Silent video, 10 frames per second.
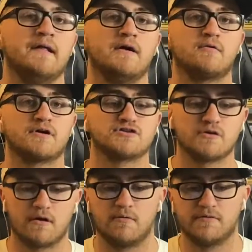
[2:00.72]
we're going to
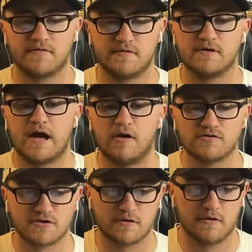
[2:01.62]
start out with I'll
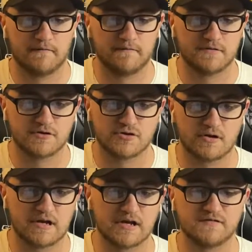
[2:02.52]
start off with the
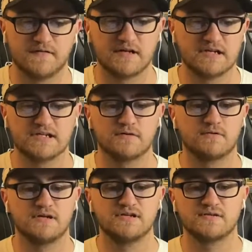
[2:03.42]
Truck and Xfinity
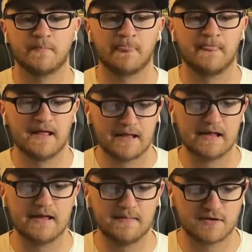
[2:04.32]
Series.
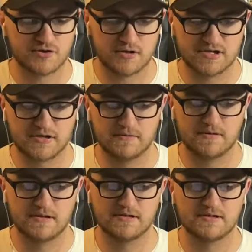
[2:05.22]
In the Truck
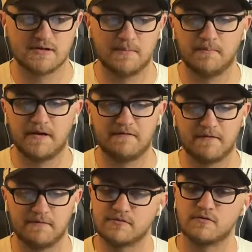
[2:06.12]
Series, my
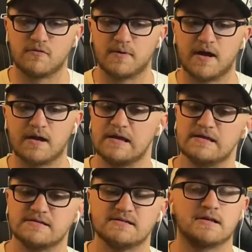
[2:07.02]
favorite throwback
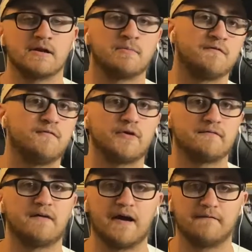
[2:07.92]
is the number
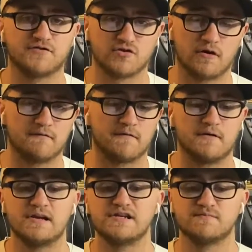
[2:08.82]
45 truck for
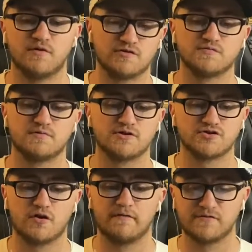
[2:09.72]
Nice
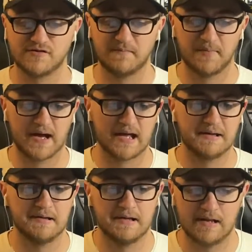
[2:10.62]
Motorsports, driven by
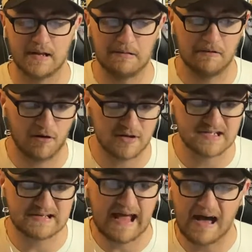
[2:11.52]

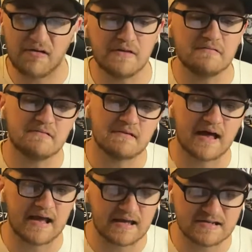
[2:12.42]
Lawless Allen,
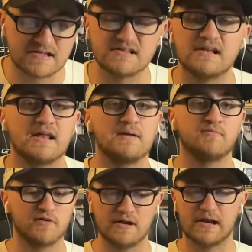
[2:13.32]
I guess is the name
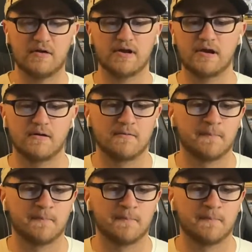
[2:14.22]
written down here.